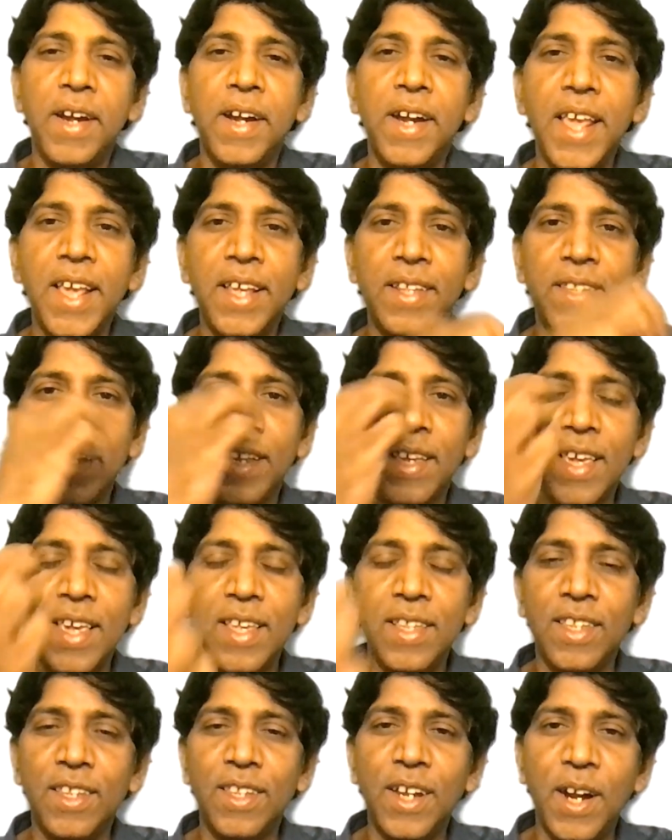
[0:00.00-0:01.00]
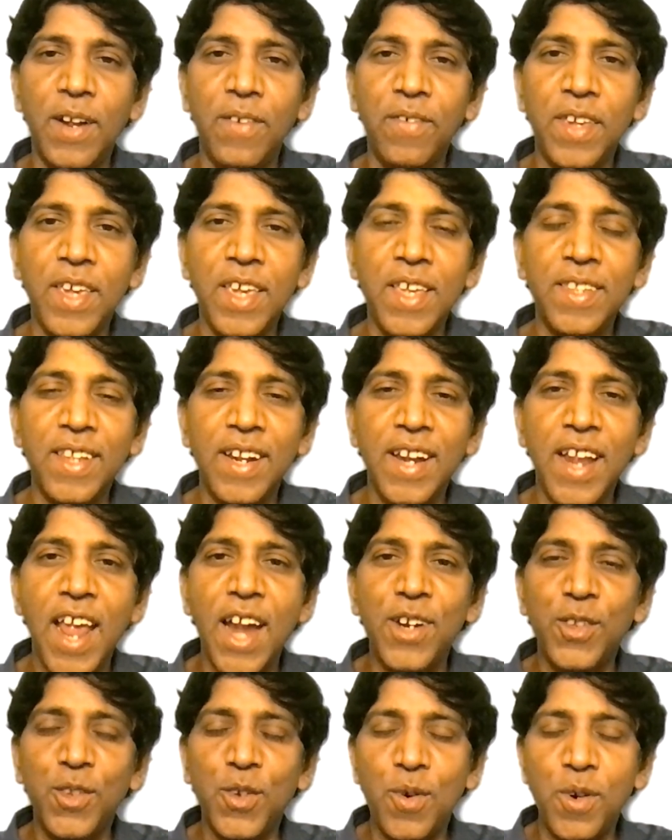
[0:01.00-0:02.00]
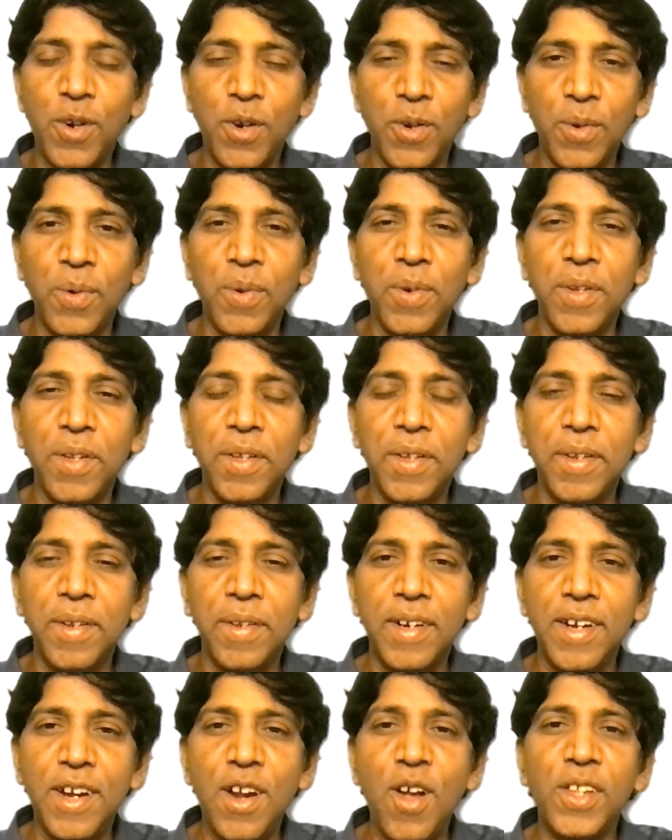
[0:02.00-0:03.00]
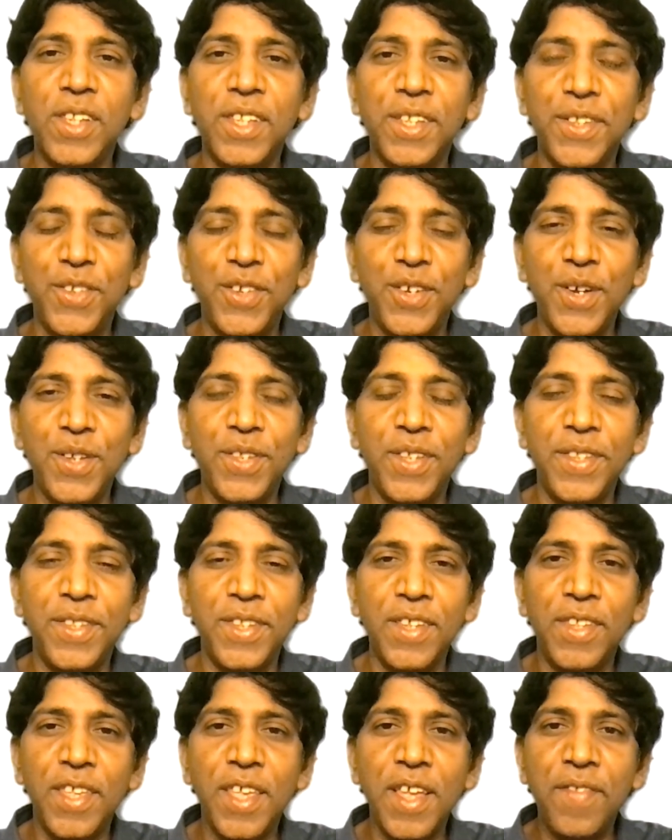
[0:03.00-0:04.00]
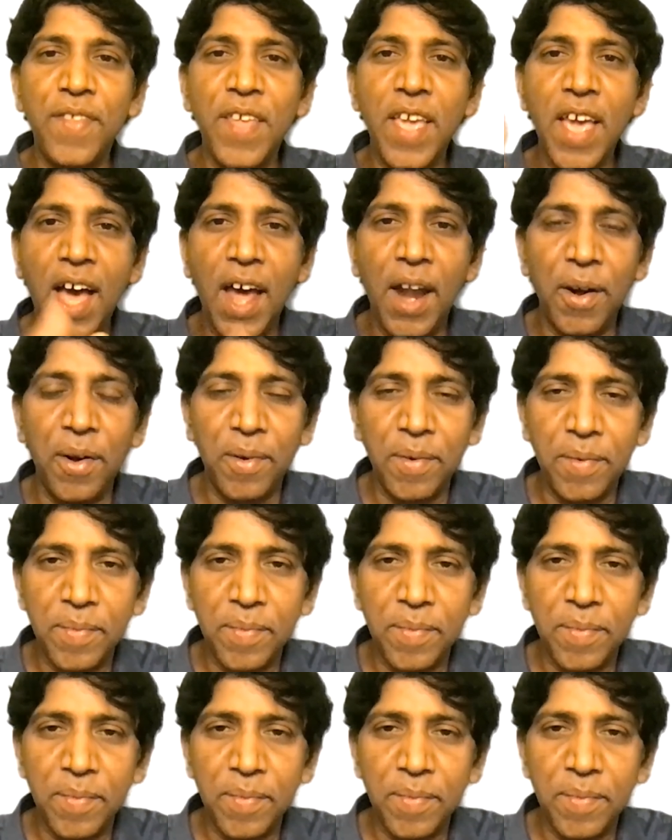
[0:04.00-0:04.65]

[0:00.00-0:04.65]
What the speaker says: takes the keys, a set of keys, and hands over to Dawson Church and says, here they are.